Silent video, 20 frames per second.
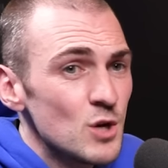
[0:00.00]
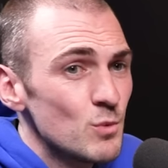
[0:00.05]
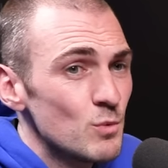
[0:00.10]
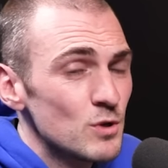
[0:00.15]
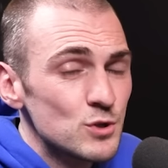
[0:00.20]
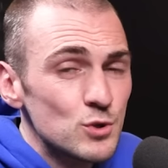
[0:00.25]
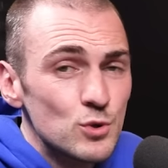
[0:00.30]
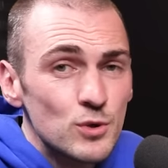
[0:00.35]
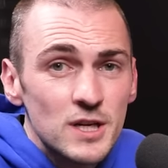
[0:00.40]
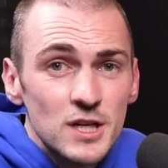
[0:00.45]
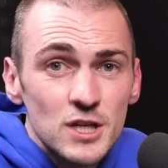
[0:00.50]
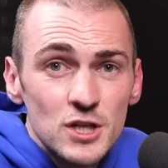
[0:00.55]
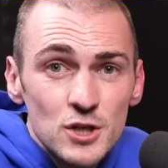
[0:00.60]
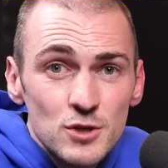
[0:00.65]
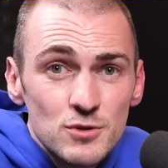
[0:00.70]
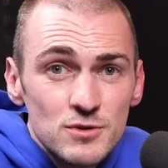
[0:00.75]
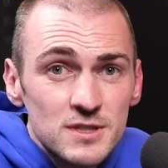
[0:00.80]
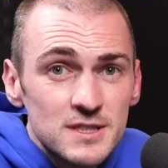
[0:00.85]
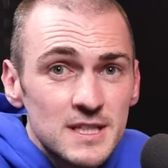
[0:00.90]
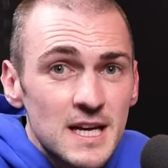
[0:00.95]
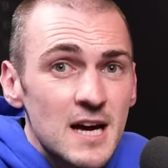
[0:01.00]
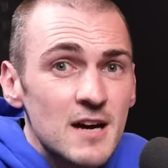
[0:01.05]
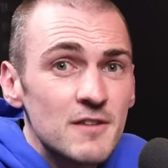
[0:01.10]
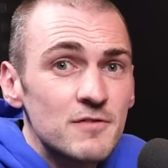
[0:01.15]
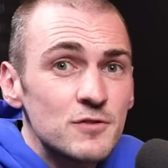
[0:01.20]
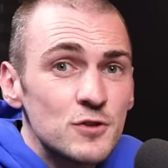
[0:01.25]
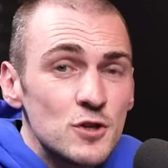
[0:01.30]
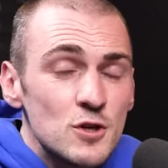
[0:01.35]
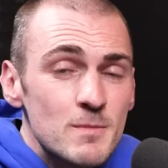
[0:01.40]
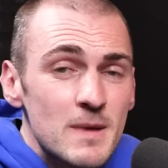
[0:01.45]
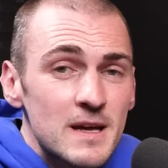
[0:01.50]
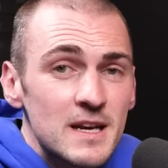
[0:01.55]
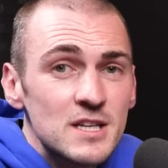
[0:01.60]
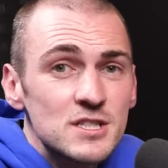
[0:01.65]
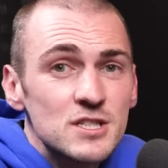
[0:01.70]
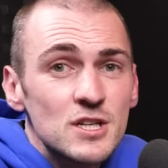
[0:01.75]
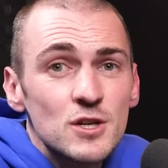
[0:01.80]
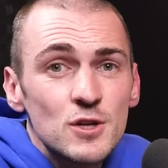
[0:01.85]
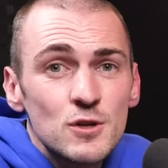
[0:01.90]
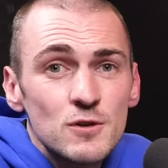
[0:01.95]
We're talking new staff, new
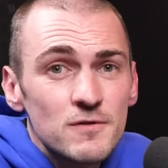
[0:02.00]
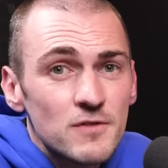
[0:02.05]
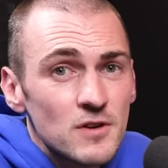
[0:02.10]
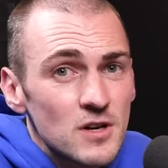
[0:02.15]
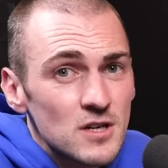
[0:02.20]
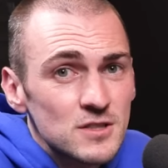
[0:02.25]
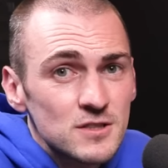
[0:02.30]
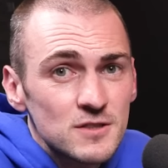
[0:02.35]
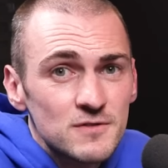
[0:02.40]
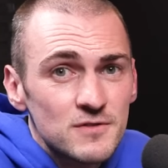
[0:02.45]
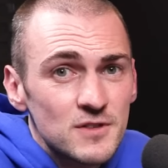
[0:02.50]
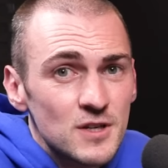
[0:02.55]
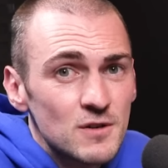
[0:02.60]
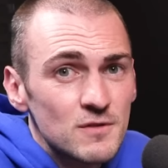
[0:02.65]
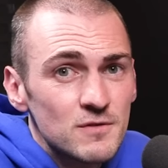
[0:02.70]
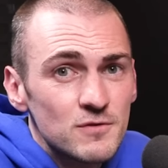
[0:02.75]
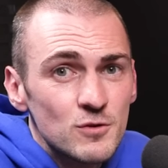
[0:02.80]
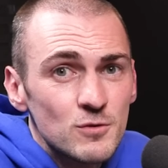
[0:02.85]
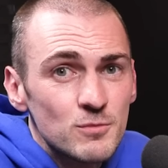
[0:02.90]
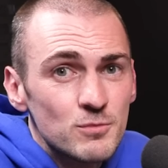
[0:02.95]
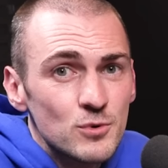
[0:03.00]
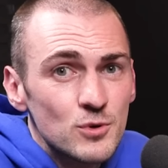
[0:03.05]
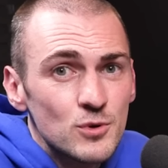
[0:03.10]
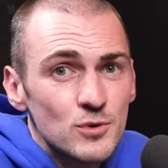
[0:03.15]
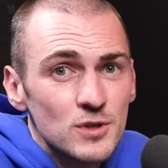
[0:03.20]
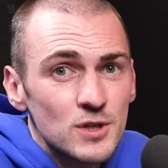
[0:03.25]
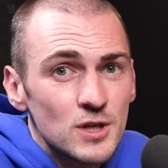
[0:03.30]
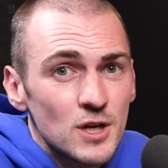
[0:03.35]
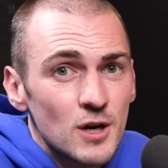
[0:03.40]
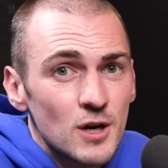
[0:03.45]
manager, new philosophy on football.